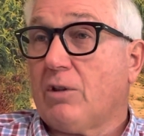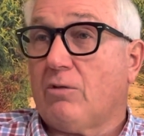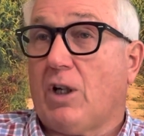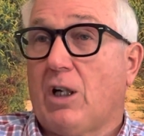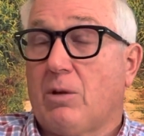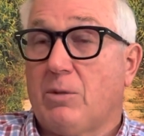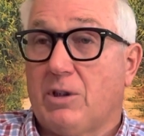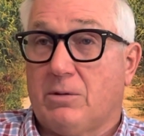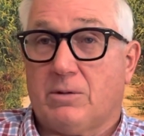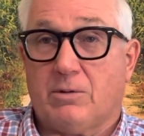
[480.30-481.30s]
environment
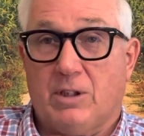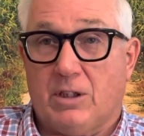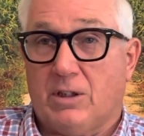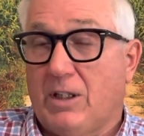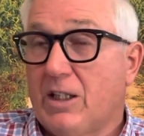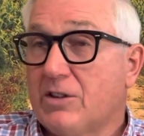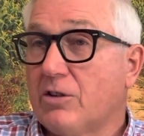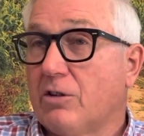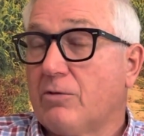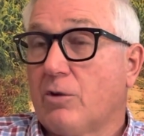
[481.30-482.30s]
uh,
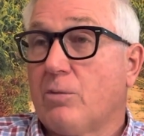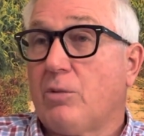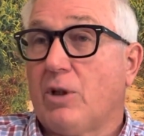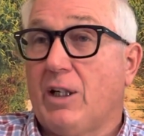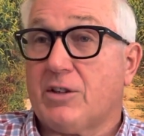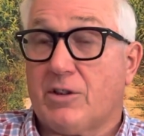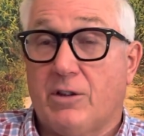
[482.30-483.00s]
excellent for the plants.